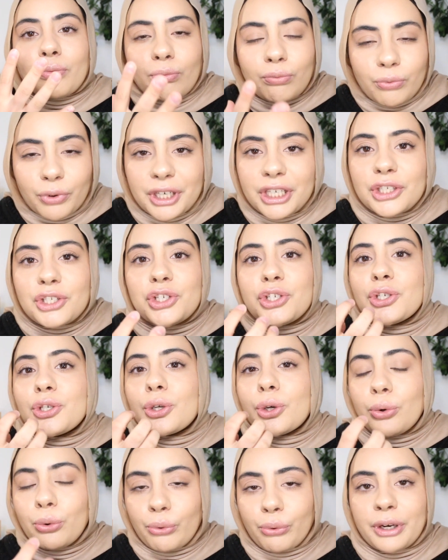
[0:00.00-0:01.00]

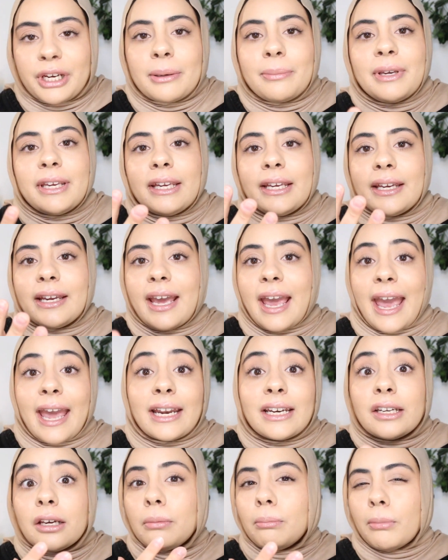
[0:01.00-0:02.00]
rich, creamy,
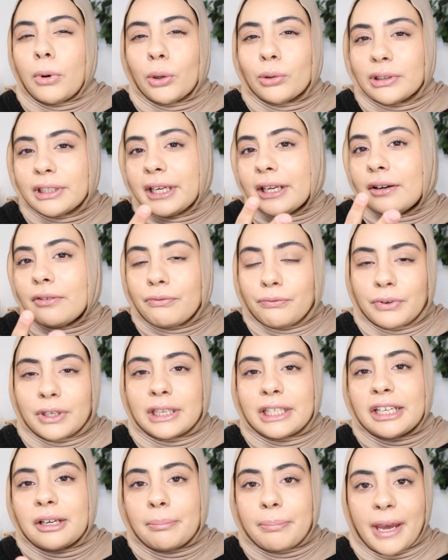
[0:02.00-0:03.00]
and emollient
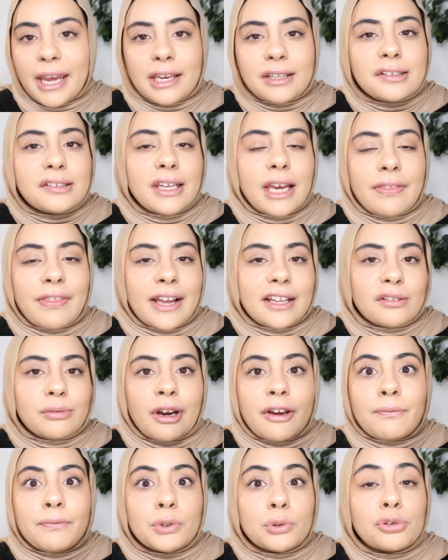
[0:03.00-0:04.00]
feeling base, and that's
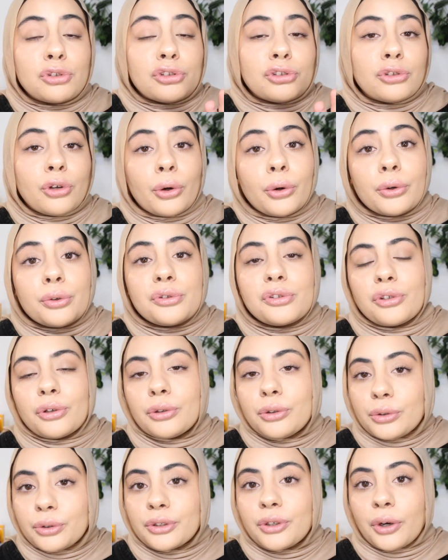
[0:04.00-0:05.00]
why it feels so
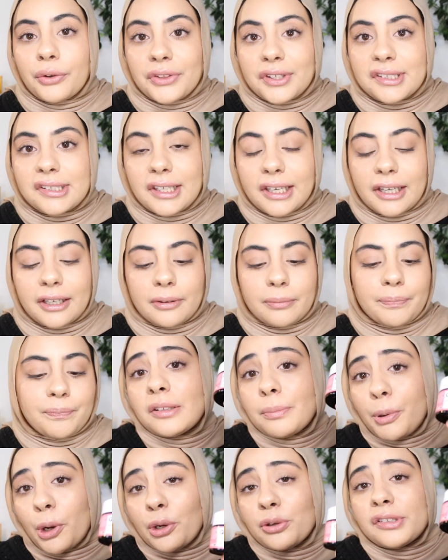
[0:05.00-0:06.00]
good on the skin. It's
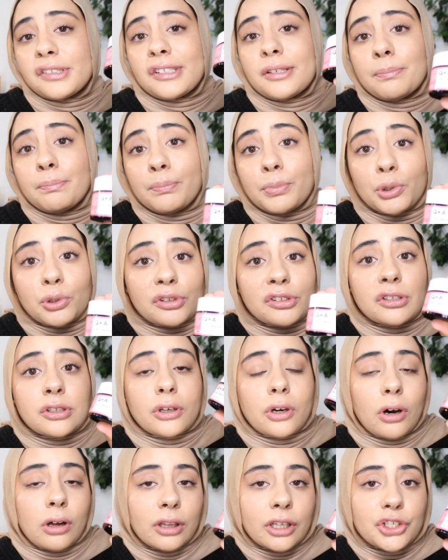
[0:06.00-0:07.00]
supposed to
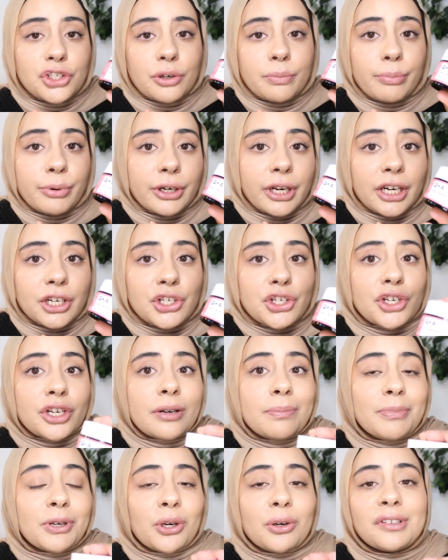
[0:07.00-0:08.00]
boost collagen
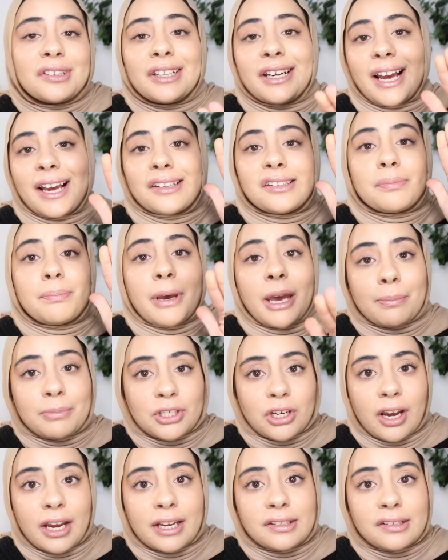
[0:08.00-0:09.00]
production because it has
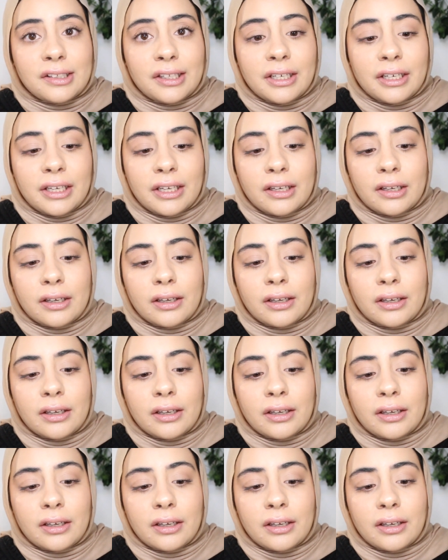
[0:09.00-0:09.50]
peptides in here,